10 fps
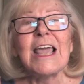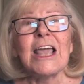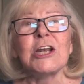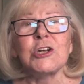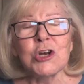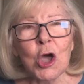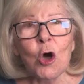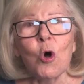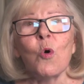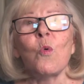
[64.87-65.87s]
and
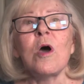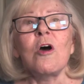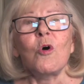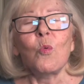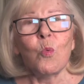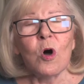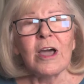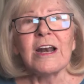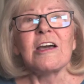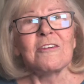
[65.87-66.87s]
know
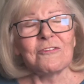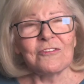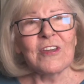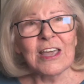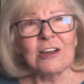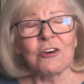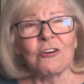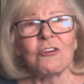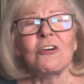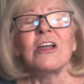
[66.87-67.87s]
what a
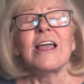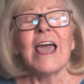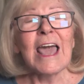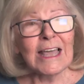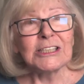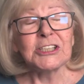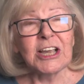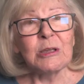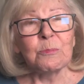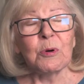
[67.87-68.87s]
fair
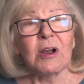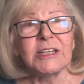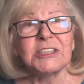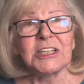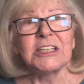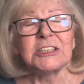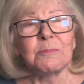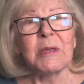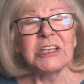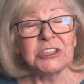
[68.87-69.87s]
asking price is
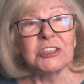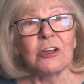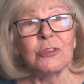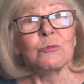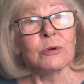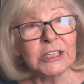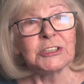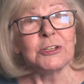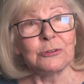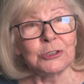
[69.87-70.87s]
based on the
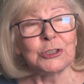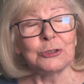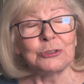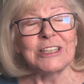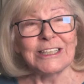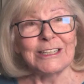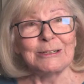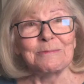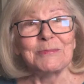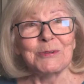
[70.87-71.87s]
research you did,
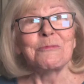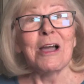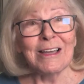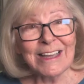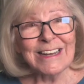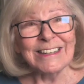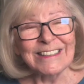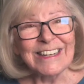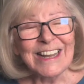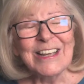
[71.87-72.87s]
right?
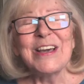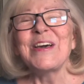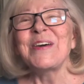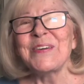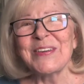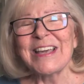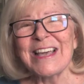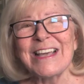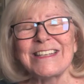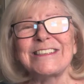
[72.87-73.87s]

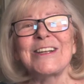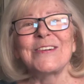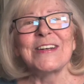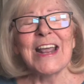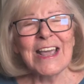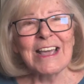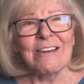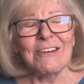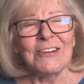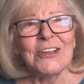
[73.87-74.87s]
Okay, so
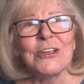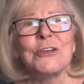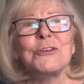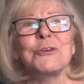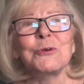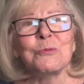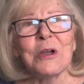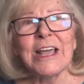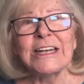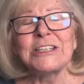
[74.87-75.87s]
now you're
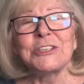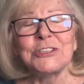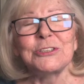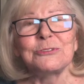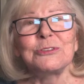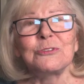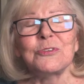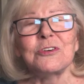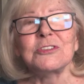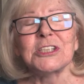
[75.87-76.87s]
ready to do your
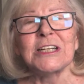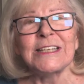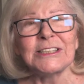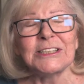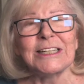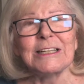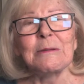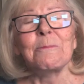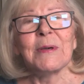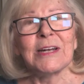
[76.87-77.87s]
first
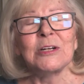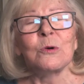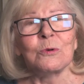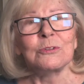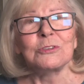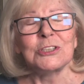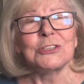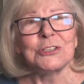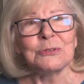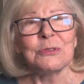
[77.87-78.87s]
listing, but in order to
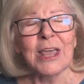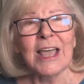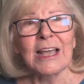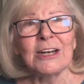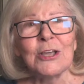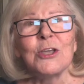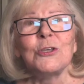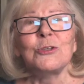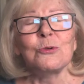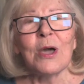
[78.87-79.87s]
do that,
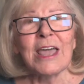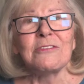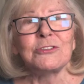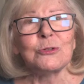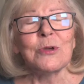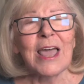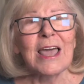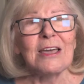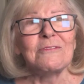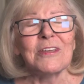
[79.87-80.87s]
you have to
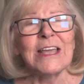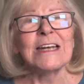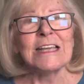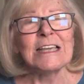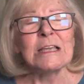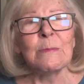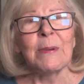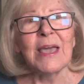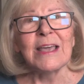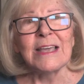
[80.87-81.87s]
have an
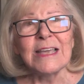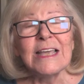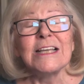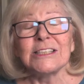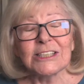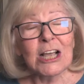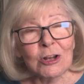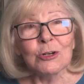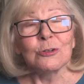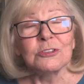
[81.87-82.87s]
eBay
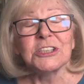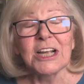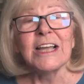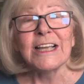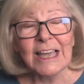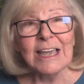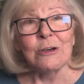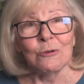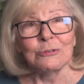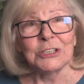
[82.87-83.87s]
seller's
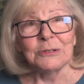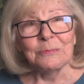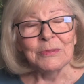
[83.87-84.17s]
account.